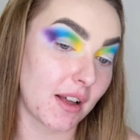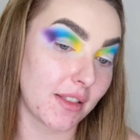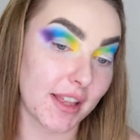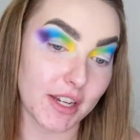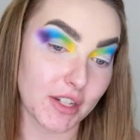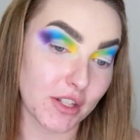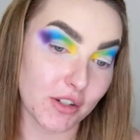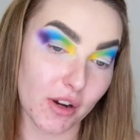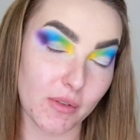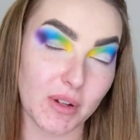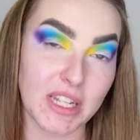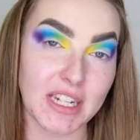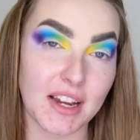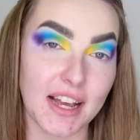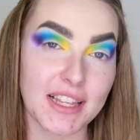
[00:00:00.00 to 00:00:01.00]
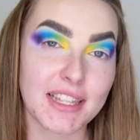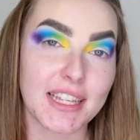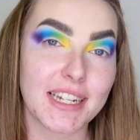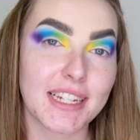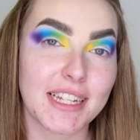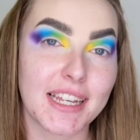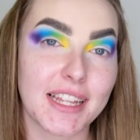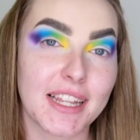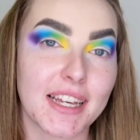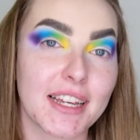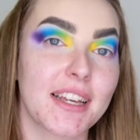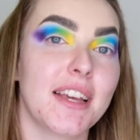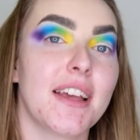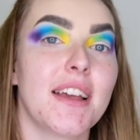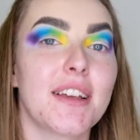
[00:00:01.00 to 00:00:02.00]
they just go really nicely together.
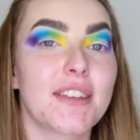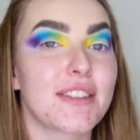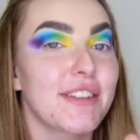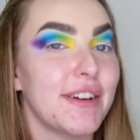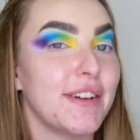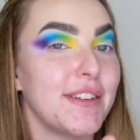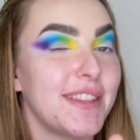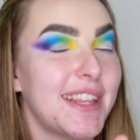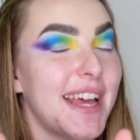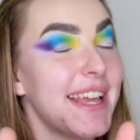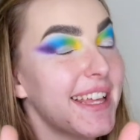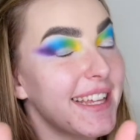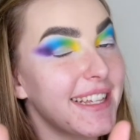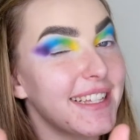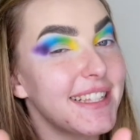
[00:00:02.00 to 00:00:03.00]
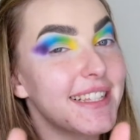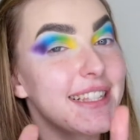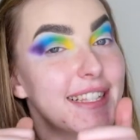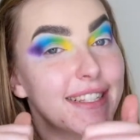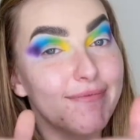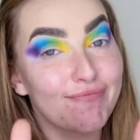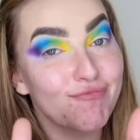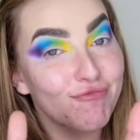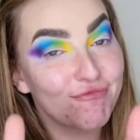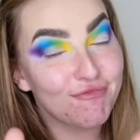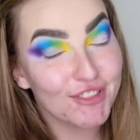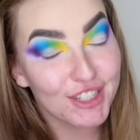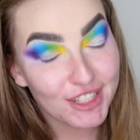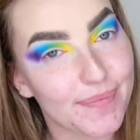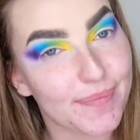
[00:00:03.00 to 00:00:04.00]
So that is
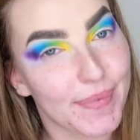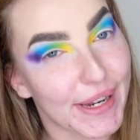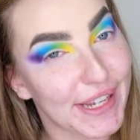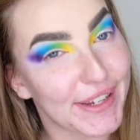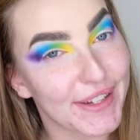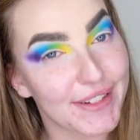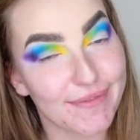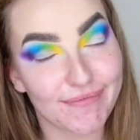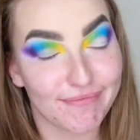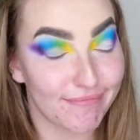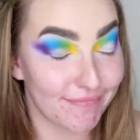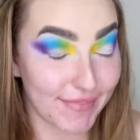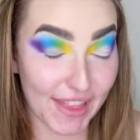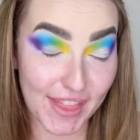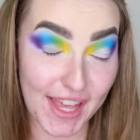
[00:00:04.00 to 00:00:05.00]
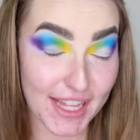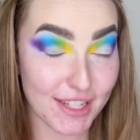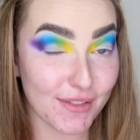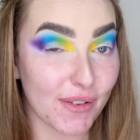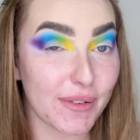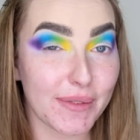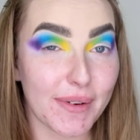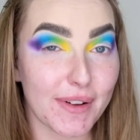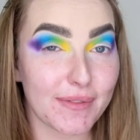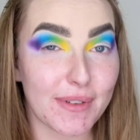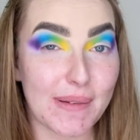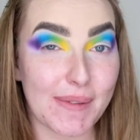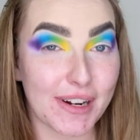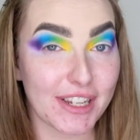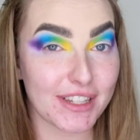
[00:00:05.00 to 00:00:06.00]
pretty good. That's what we want. We
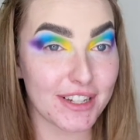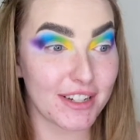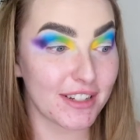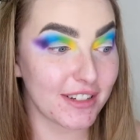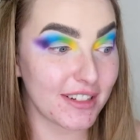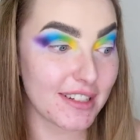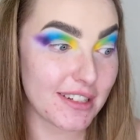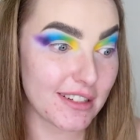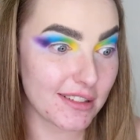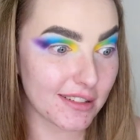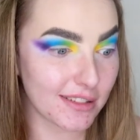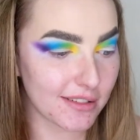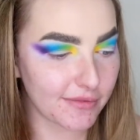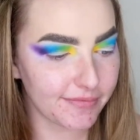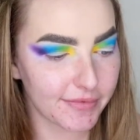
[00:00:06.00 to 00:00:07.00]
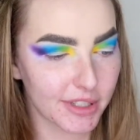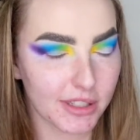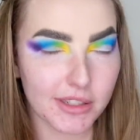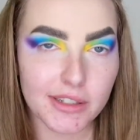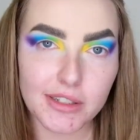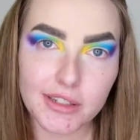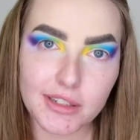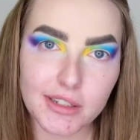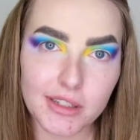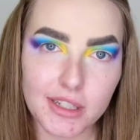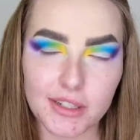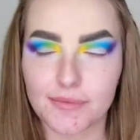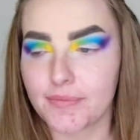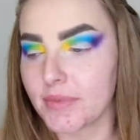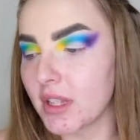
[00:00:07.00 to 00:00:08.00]
want it to look good, so
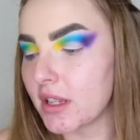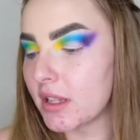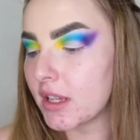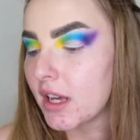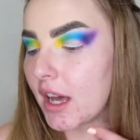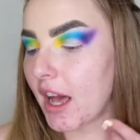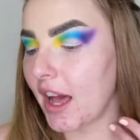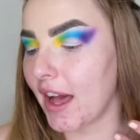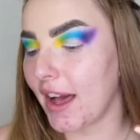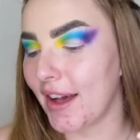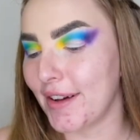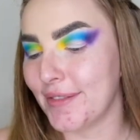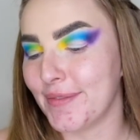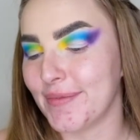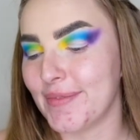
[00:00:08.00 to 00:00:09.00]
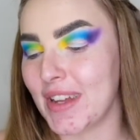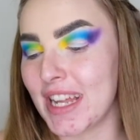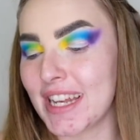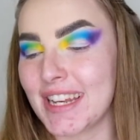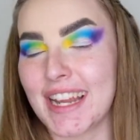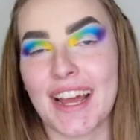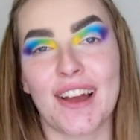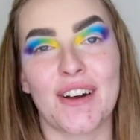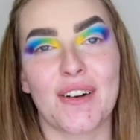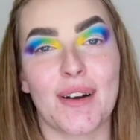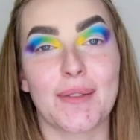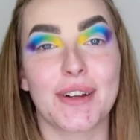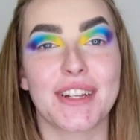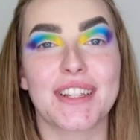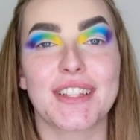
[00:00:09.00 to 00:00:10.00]
yeah. Now
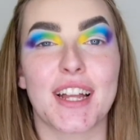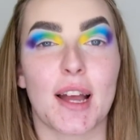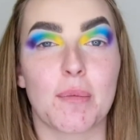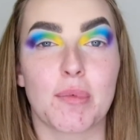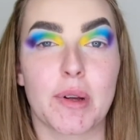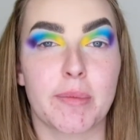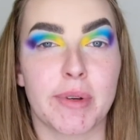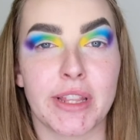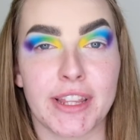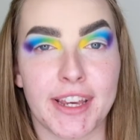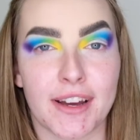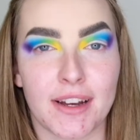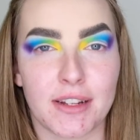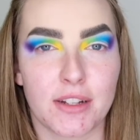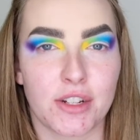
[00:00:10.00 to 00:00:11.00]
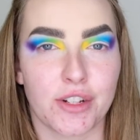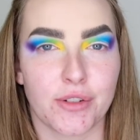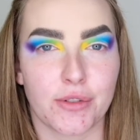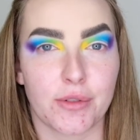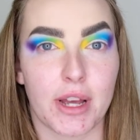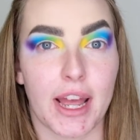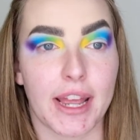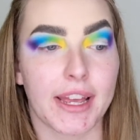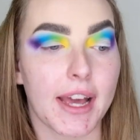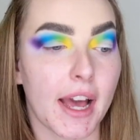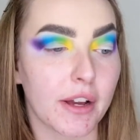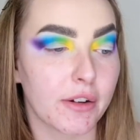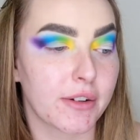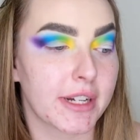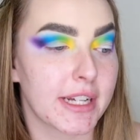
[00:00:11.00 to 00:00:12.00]
I'm going to start prepping the eye to do a
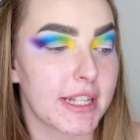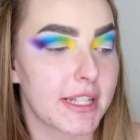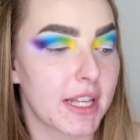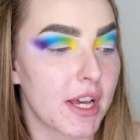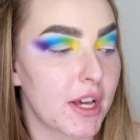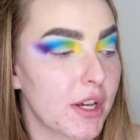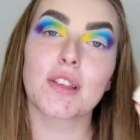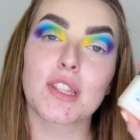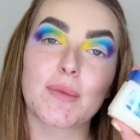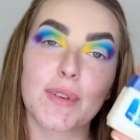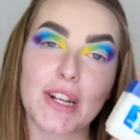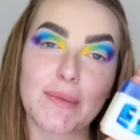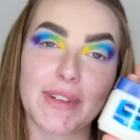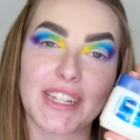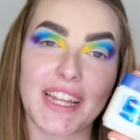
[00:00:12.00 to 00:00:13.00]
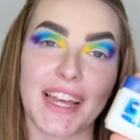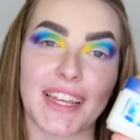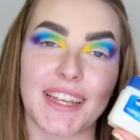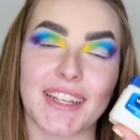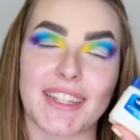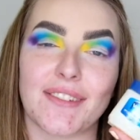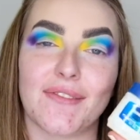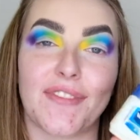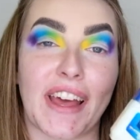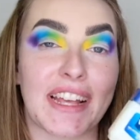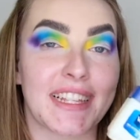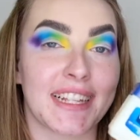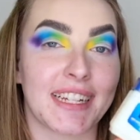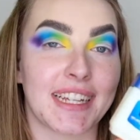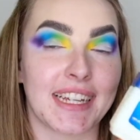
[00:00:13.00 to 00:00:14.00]
cut crease. So I'm going to be taking some
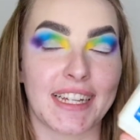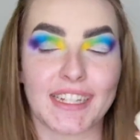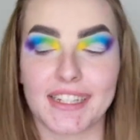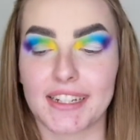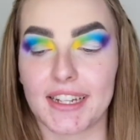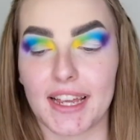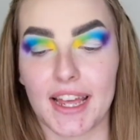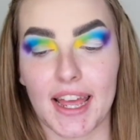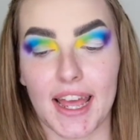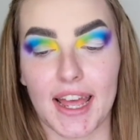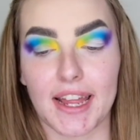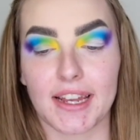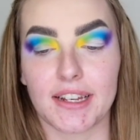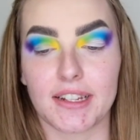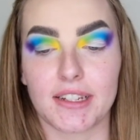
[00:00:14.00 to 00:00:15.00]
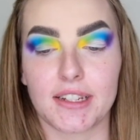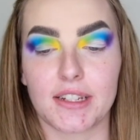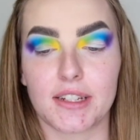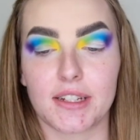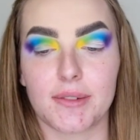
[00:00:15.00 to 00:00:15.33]
Vaseline and